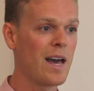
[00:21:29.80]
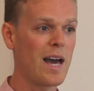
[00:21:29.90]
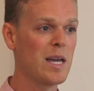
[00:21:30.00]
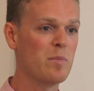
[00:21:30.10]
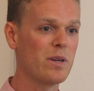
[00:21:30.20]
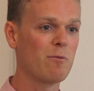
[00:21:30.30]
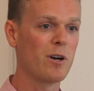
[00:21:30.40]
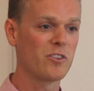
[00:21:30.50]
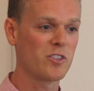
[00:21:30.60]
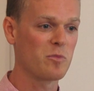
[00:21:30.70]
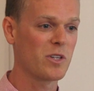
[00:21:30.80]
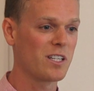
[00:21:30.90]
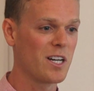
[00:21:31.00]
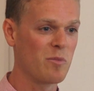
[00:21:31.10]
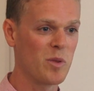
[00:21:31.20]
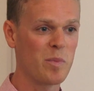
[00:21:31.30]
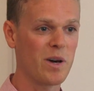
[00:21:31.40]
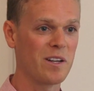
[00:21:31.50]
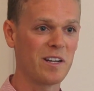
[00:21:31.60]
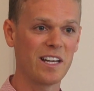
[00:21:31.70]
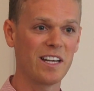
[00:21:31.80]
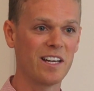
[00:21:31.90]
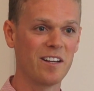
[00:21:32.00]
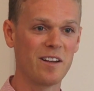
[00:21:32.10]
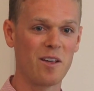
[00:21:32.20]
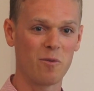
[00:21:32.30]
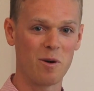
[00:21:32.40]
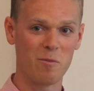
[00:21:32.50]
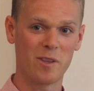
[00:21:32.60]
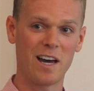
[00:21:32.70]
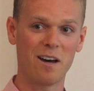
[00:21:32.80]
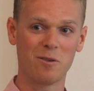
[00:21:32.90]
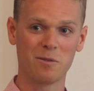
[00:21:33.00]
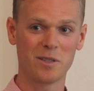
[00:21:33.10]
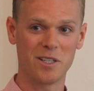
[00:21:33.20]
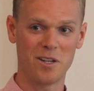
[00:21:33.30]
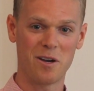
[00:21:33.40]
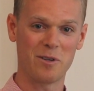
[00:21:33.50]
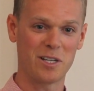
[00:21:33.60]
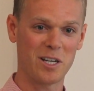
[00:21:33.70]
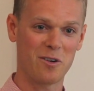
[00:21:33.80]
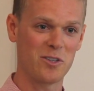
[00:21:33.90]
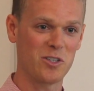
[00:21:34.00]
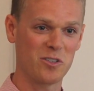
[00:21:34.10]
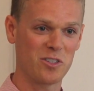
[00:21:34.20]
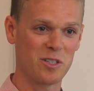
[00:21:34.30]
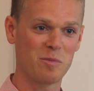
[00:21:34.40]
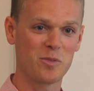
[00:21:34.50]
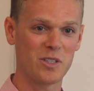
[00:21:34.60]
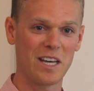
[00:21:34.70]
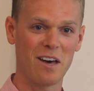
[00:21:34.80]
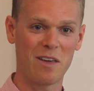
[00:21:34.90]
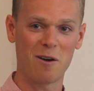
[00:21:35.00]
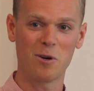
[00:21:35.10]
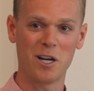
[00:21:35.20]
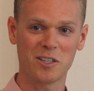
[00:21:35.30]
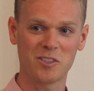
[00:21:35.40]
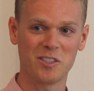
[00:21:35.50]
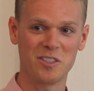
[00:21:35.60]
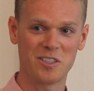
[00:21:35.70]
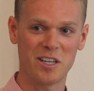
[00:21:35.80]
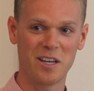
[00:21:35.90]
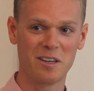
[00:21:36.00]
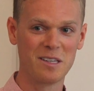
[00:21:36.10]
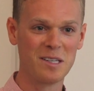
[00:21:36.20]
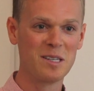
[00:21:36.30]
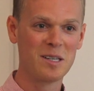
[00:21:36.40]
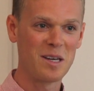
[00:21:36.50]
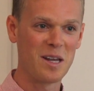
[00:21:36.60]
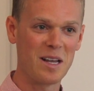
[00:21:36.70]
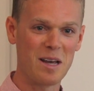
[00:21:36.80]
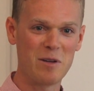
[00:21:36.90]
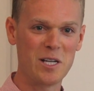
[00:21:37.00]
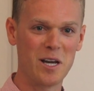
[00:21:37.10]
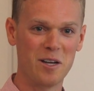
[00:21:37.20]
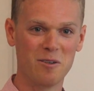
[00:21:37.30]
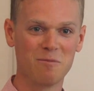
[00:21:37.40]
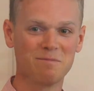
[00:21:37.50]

A/B one subject line with a pun in it and another one without. And I would encourage you to see how that works and let me know.